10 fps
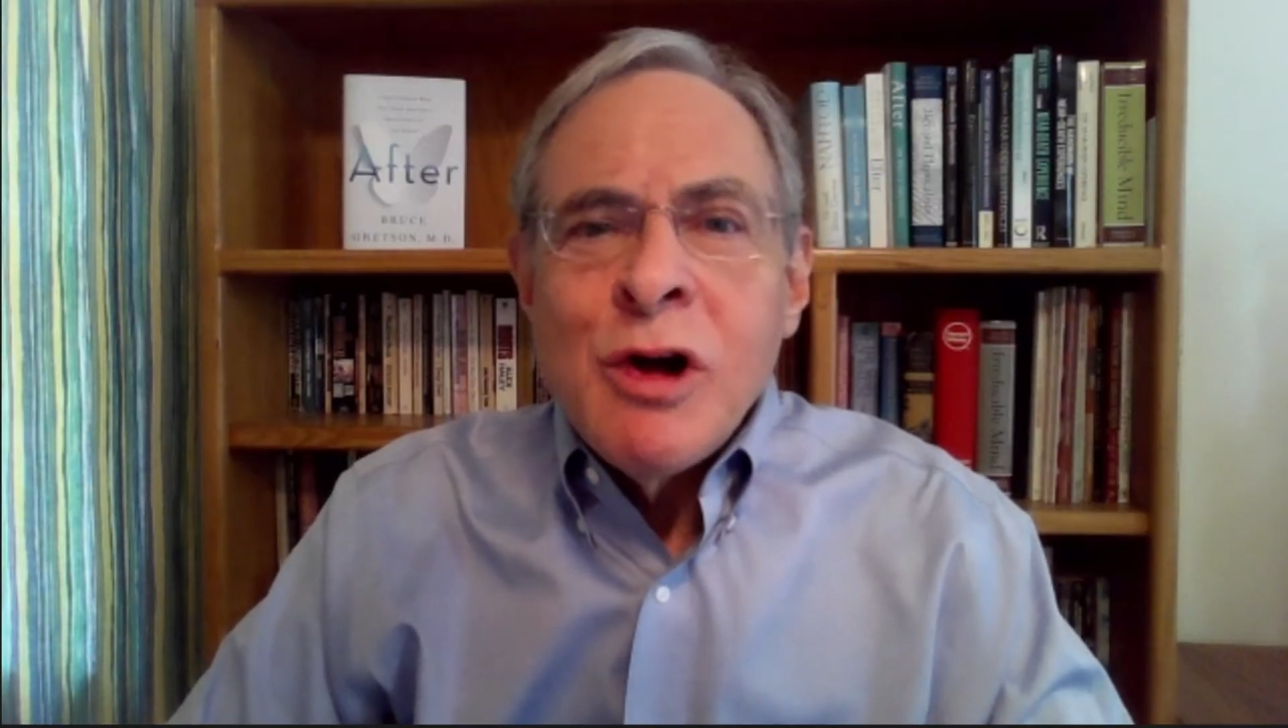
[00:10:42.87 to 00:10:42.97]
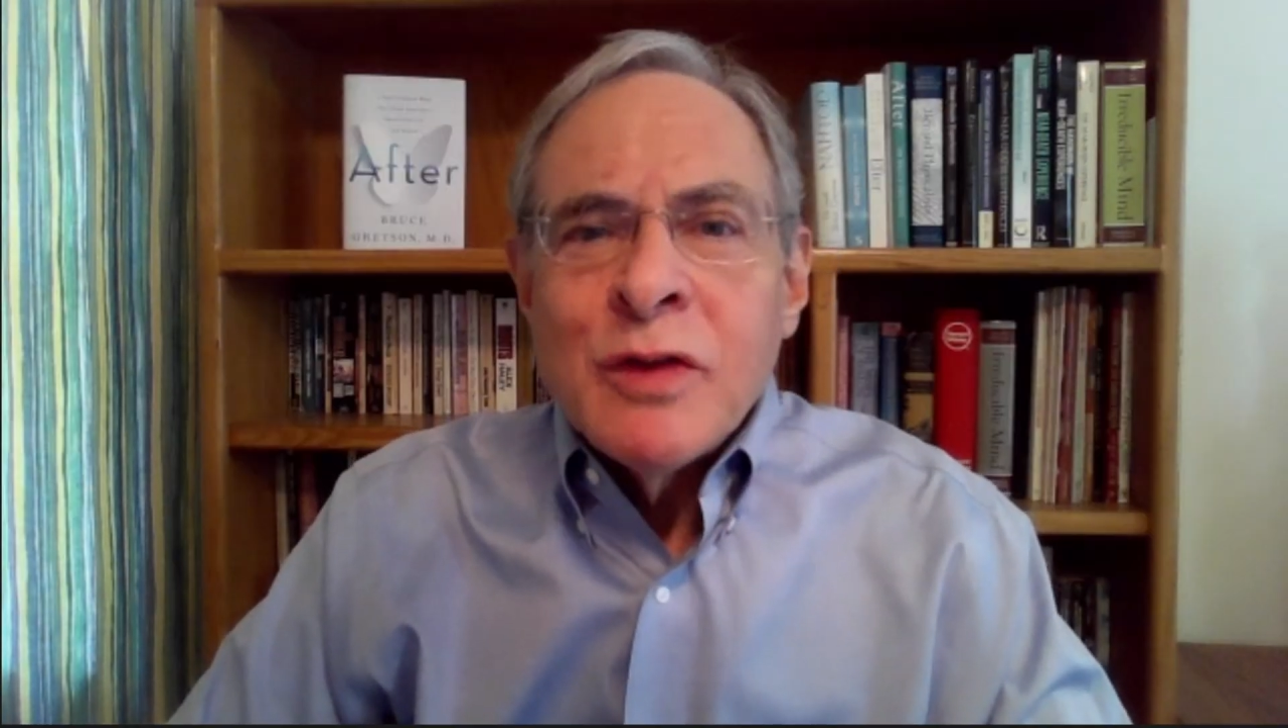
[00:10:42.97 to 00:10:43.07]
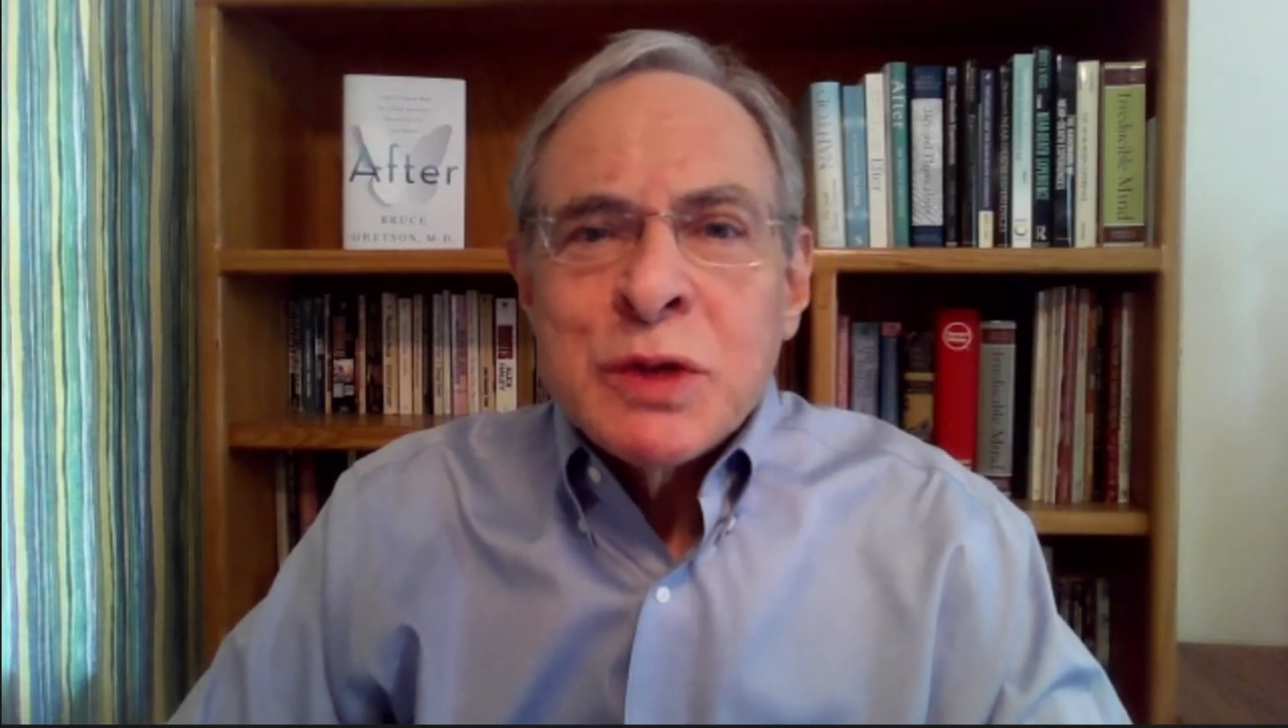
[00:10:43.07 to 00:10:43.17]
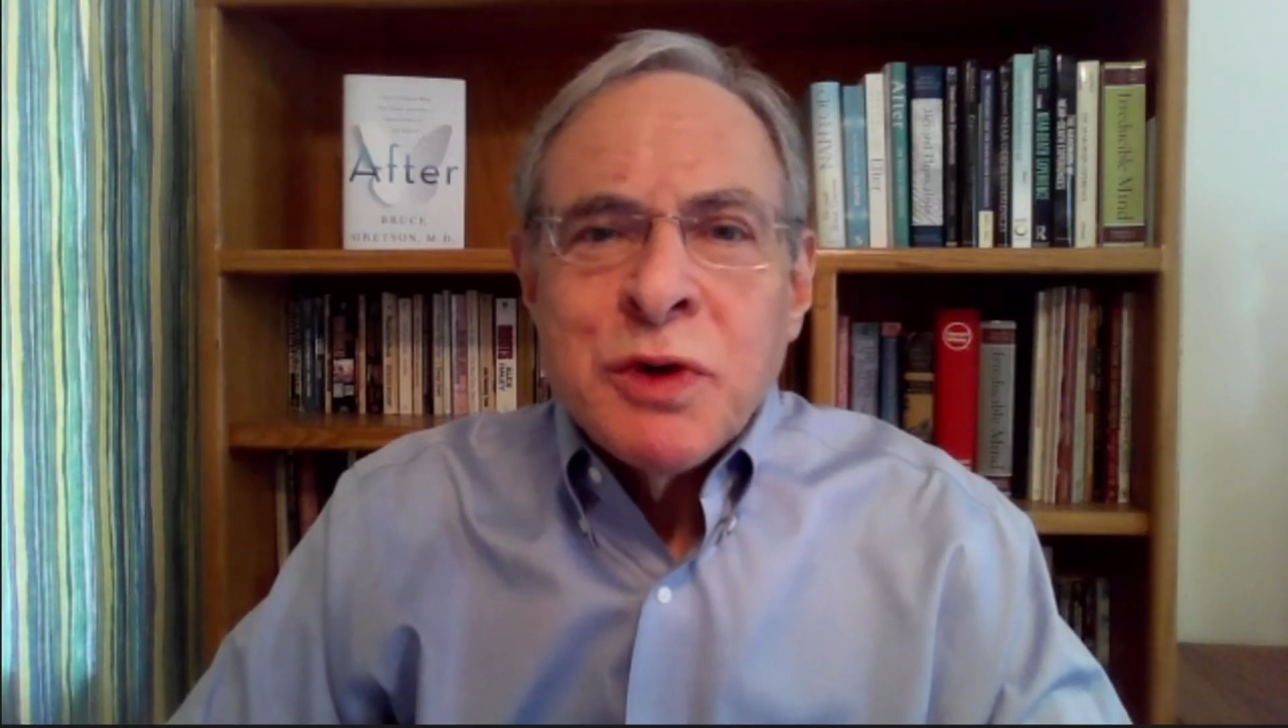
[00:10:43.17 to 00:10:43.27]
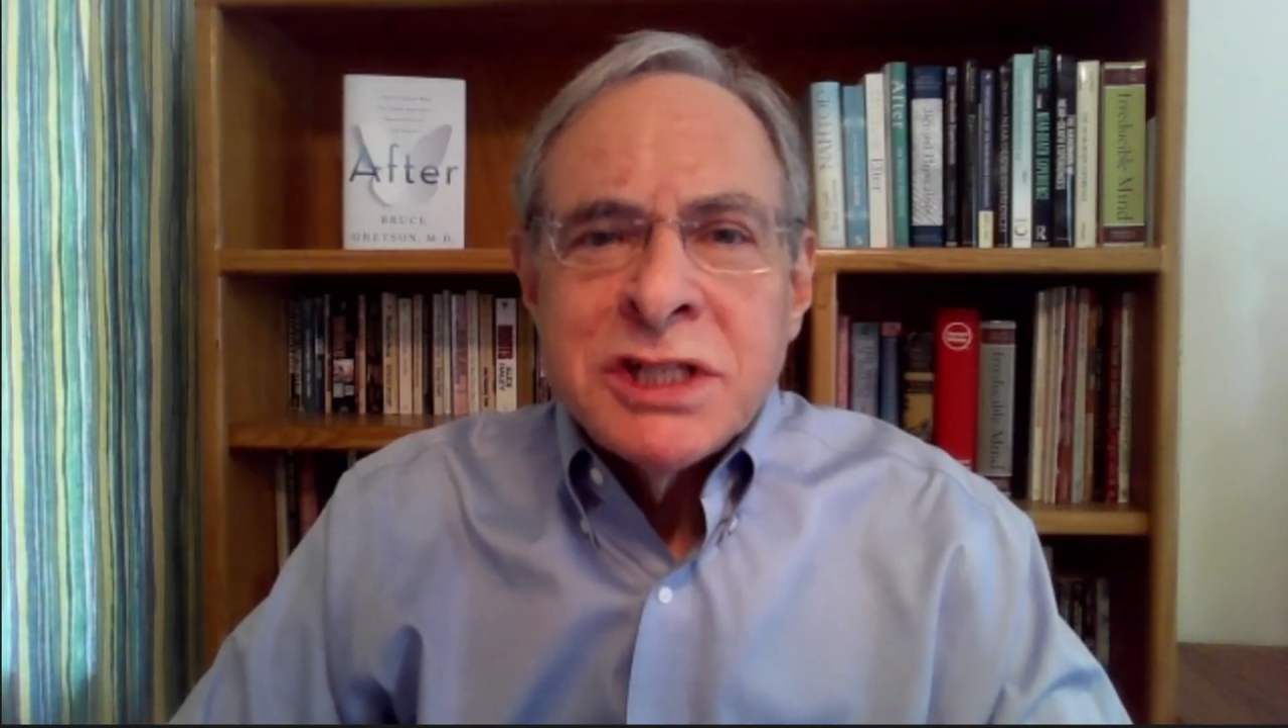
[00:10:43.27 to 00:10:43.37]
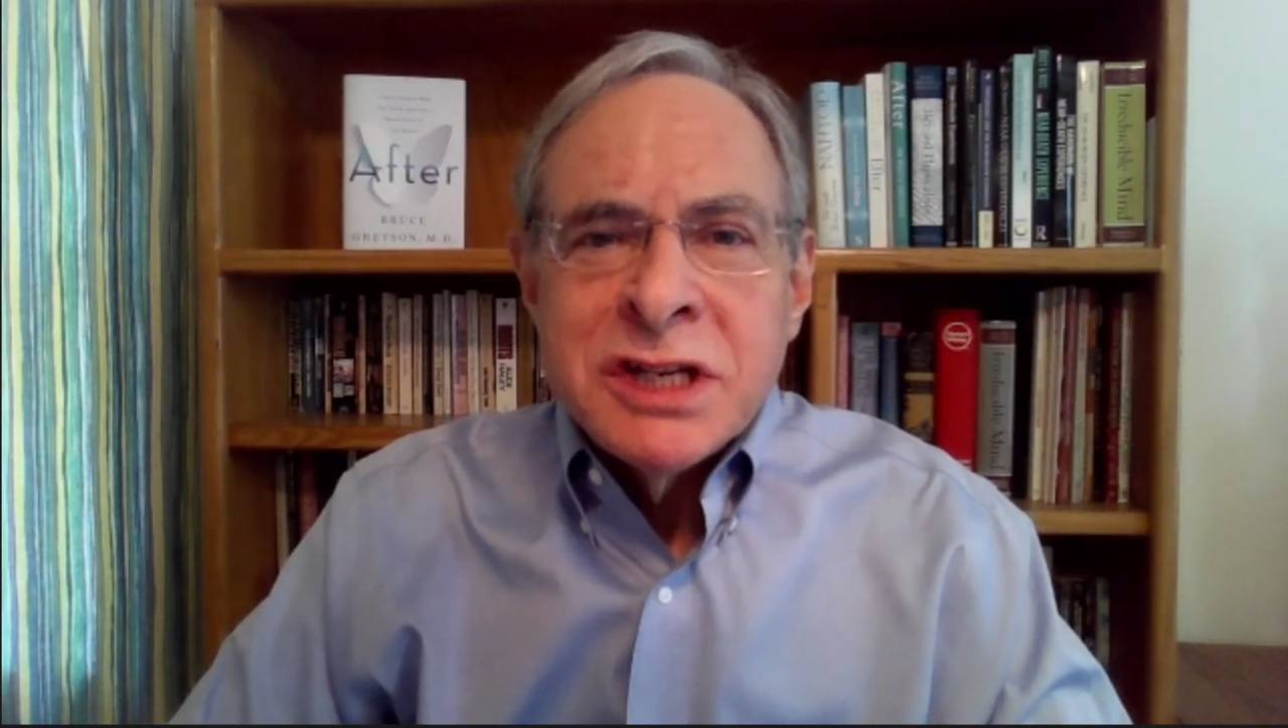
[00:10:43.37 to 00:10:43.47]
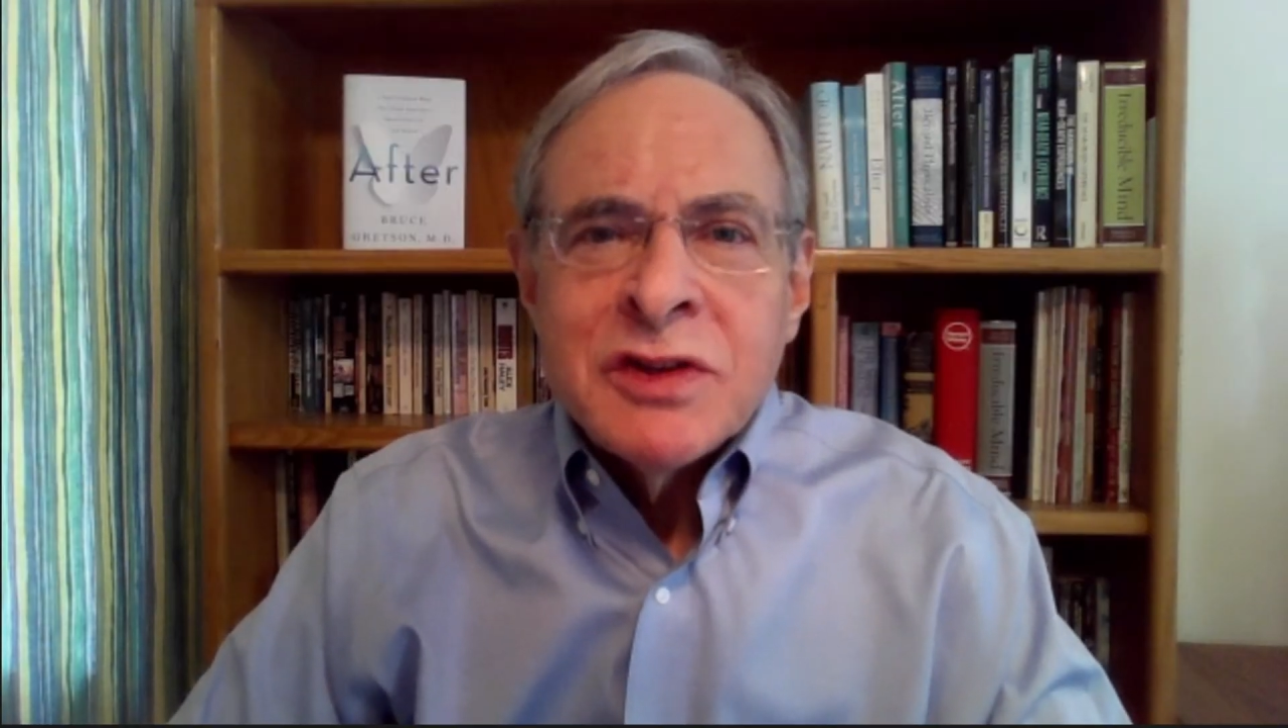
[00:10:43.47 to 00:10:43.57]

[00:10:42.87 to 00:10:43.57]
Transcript: this project